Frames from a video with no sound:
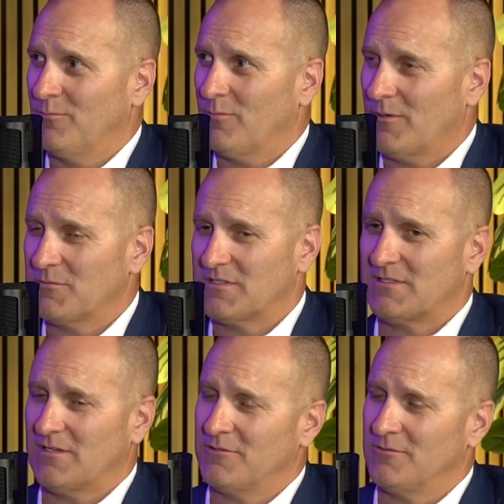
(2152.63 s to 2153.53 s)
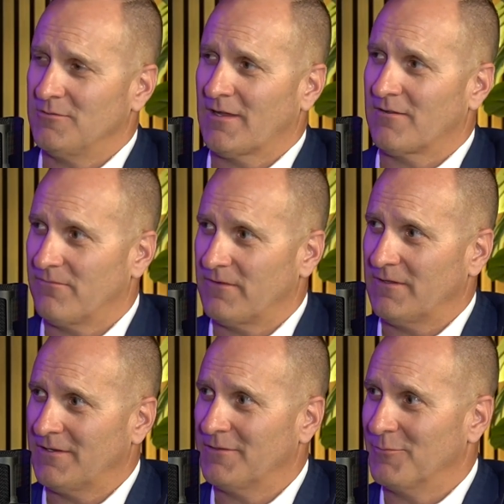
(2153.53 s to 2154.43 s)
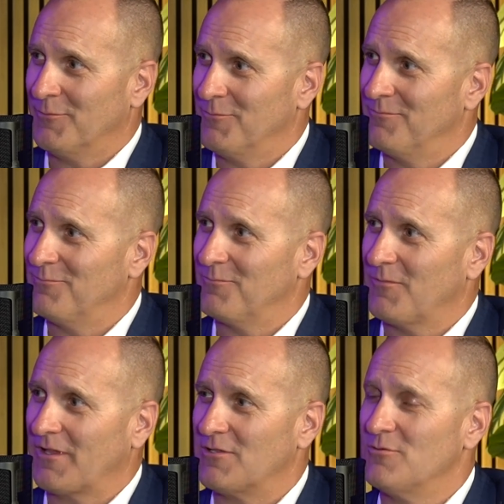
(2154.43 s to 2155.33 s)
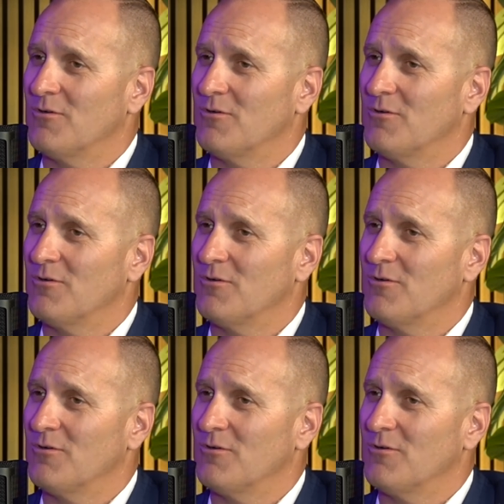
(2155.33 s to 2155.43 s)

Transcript: but I'm just telling you, I can feel it in the room. Like